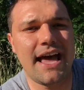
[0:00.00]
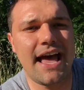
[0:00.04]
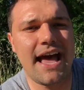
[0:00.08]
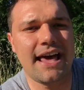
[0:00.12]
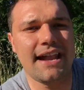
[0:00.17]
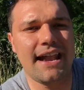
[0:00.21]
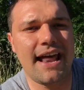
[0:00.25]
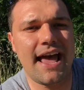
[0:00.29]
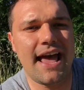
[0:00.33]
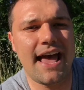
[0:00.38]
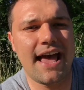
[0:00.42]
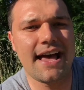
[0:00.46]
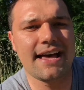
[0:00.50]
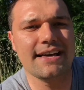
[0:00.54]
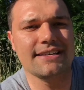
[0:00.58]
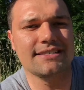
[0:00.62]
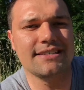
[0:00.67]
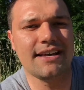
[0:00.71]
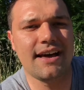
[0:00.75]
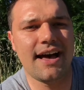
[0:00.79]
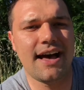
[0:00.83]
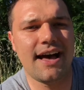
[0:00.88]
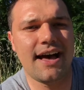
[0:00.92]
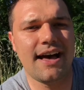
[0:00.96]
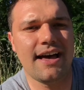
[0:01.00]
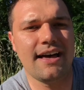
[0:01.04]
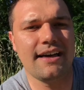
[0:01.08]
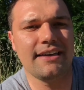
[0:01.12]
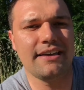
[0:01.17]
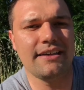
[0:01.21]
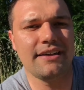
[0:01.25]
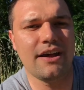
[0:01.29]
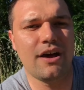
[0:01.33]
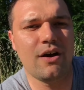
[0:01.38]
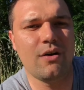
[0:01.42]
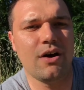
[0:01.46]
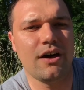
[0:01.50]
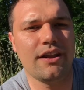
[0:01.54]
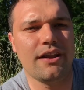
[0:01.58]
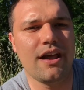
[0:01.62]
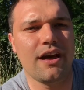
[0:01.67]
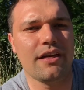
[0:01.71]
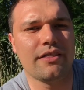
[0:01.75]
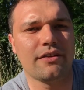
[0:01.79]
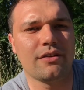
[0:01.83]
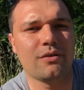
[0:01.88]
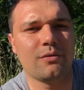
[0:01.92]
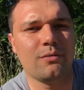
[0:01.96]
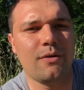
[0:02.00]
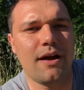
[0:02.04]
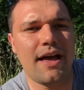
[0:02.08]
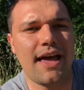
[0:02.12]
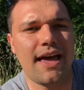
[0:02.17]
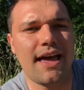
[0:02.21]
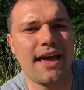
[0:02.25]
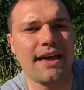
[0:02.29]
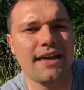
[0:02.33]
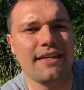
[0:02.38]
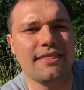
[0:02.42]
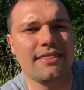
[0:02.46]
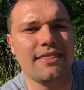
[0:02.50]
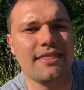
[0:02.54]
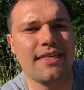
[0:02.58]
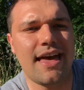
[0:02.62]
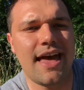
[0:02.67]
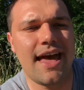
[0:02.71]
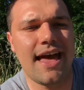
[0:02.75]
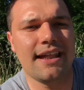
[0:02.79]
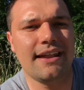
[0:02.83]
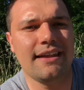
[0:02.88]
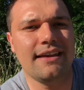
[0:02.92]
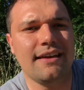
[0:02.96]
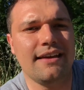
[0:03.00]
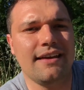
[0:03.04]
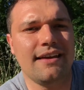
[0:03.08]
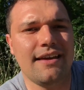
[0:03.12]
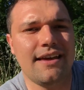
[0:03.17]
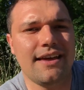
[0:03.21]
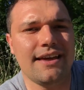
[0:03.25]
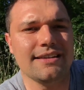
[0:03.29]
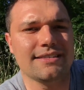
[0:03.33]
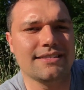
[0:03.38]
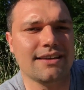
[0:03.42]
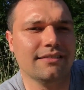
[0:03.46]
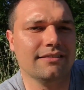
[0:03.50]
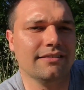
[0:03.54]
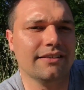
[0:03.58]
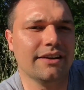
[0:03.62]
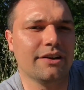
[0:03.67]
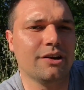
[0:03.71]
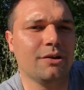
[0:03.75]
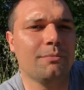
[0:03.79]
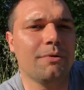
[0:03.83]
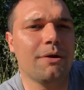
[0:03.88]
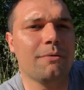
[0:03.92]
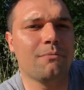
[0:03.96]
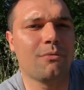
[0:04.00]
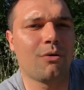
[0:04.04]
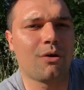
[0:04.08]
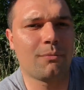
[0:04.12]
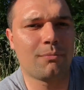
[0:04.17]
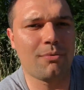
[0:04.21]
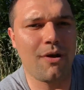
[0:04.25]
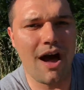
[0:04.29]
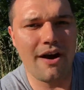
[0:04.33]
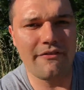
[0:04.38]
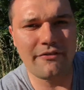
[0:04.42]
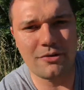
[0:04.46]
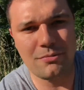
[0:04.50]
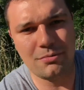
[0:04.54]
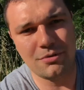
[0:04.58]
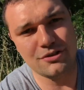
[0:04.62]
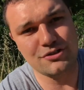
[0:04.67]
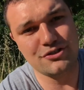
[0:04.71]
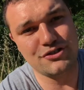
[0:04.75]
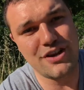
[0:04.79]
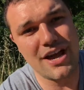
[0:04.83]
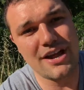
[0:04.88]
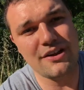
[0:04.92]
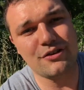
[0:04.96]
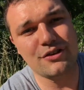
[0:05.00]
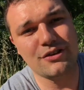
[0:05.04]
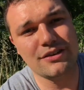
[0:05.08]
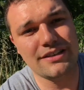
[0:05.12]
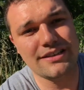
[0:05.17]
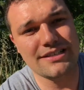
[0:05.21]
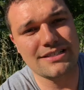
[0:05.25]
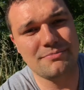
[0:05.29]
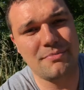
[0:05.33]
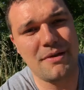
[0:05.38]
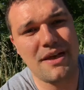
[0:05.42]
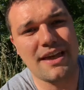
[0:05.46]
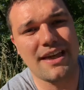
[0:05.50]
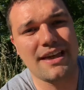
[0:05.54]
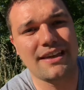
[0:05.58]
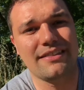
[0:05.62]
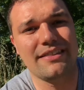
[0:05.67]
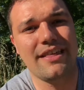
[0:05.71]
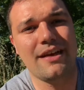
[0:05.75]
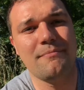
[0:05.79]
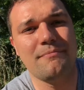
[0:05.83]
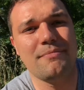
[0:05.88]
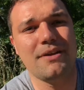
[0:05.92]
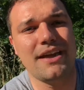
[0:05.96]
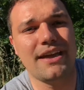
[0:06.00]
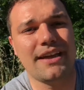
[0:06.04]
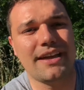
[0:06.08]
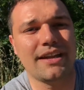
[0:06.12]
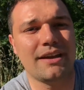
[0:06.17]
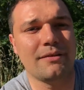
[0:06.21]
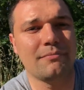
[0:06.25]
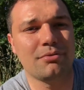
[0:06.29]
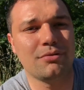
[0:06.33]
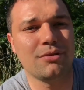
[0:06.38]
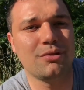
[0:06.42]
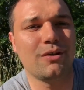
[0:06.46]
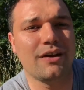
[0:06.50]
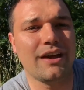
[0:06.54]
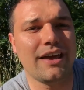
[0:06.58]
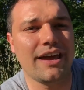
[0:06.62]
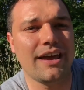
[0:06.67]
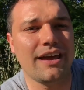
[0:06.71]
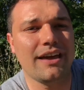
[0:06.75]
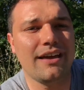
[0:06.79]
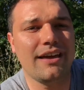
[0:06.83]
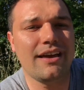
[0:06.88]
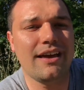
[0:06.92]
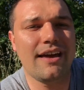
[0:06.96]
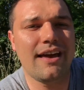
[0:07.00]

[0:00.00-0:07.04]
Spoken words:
that as, another way that is a little bit more profitable, generally speaking, than being an employee.